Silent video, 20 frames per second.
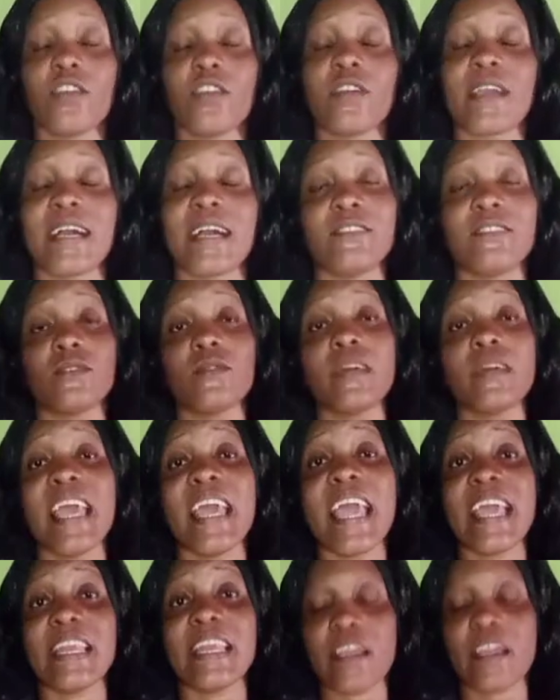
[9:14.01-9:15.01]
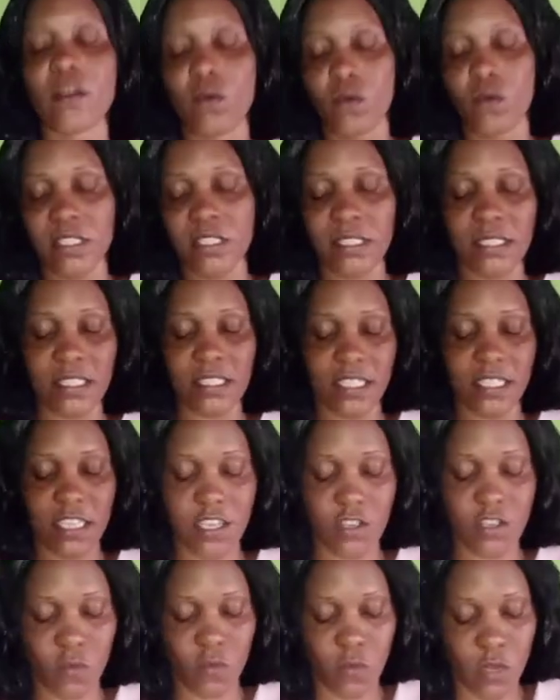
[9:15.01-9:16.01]
you can do any quantity
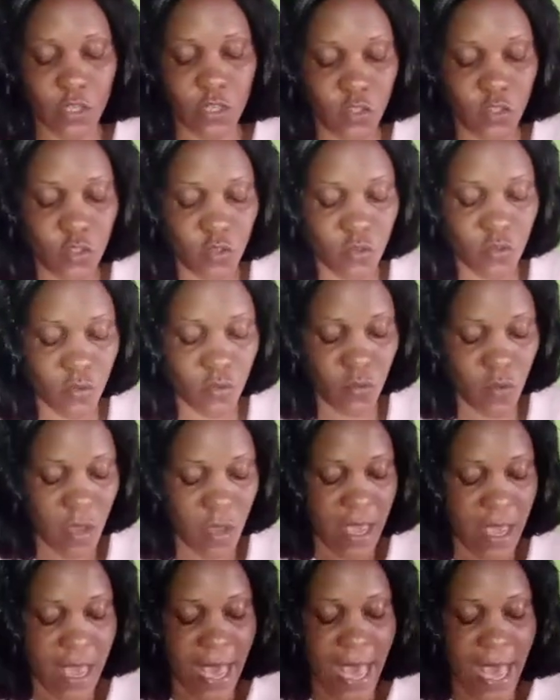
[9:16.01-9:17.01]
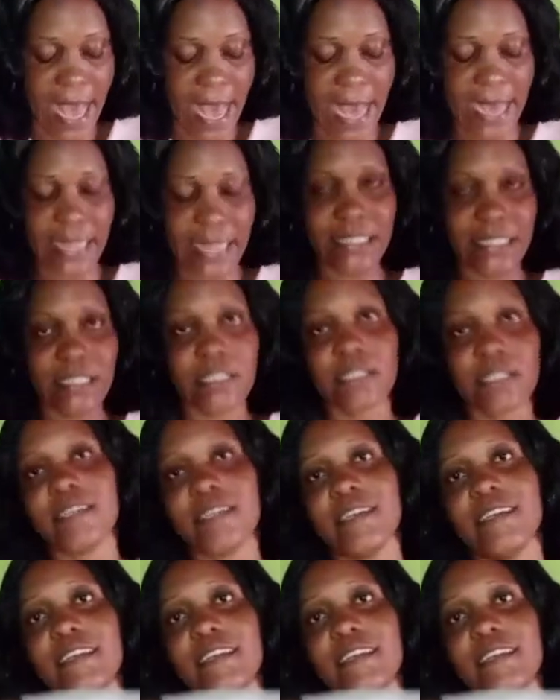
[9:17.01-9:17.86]
you want to do and